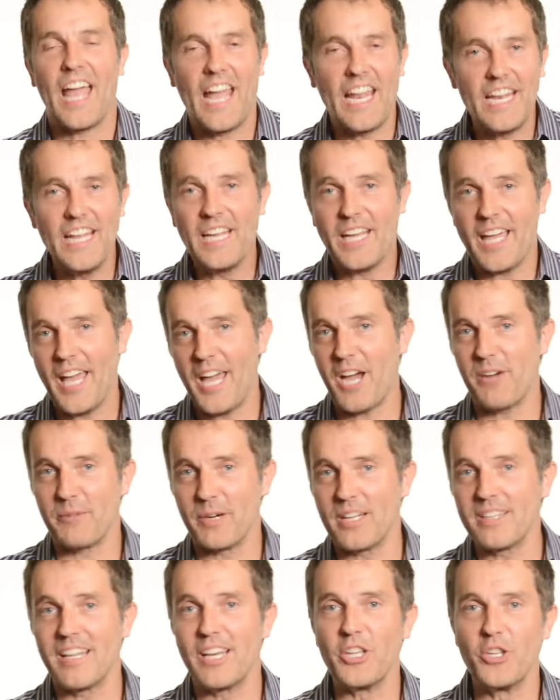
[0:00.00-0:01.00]
any
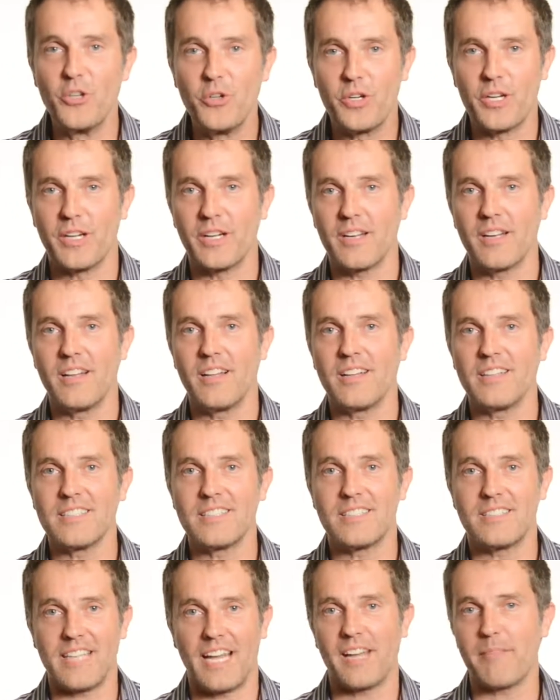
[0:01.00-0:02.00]
camera that you can
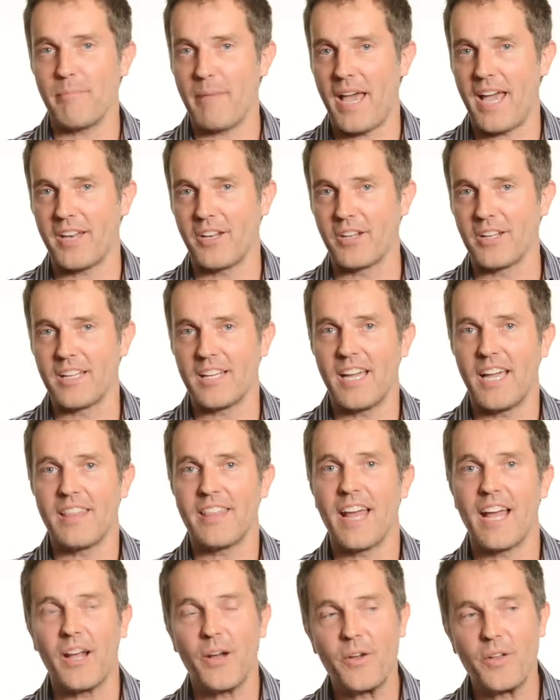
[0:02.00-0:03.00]
set manually and
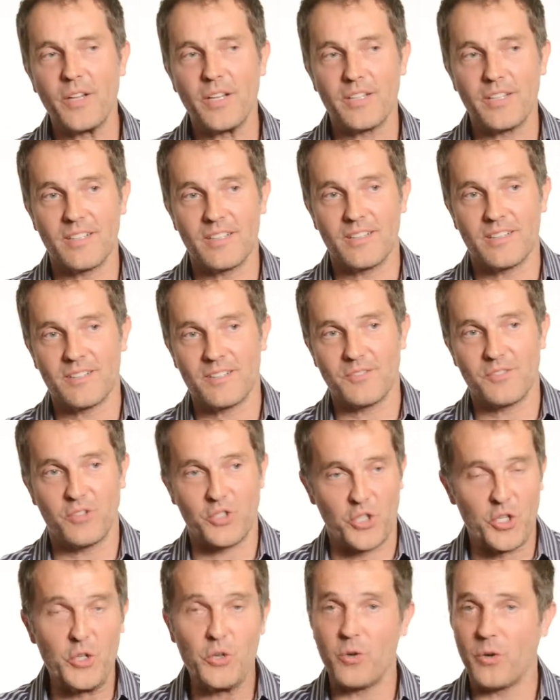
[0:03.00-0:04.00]
that
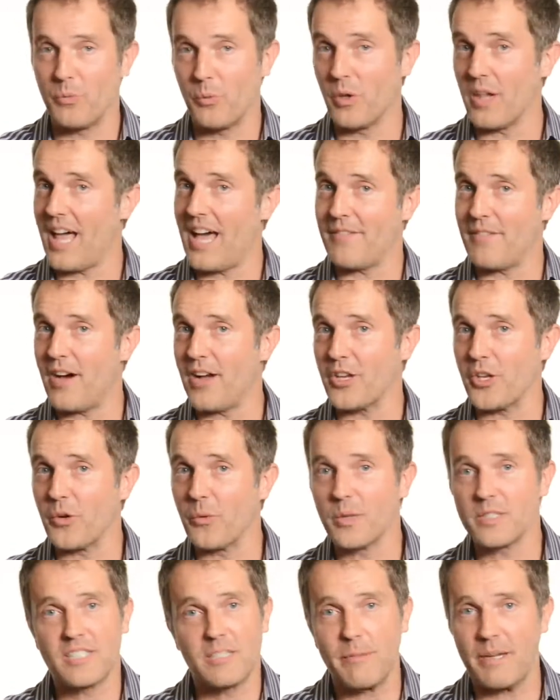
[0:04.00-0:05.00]
you will have on you.
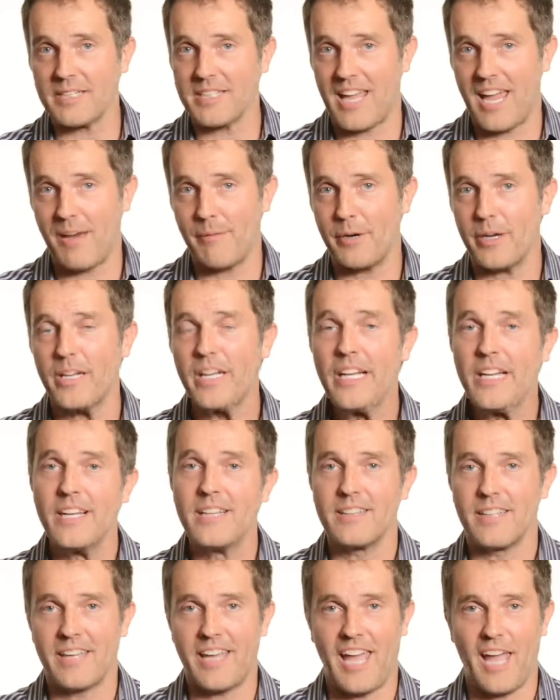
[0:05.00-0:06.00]
What's the best camera?
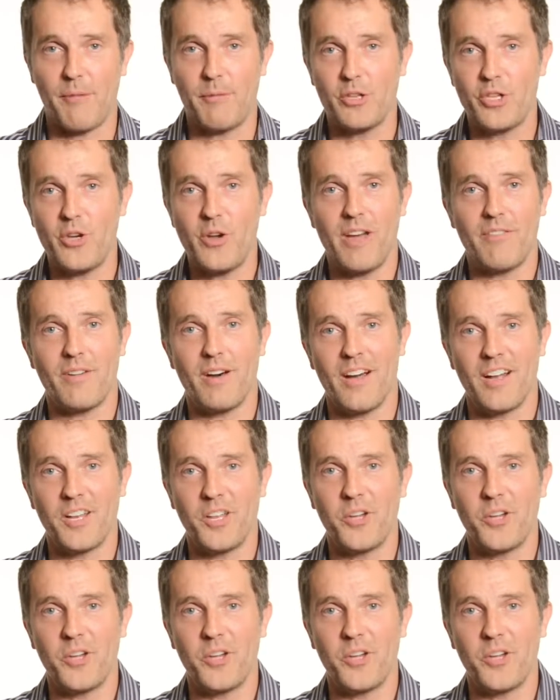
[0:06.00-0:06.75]
The camera that you have on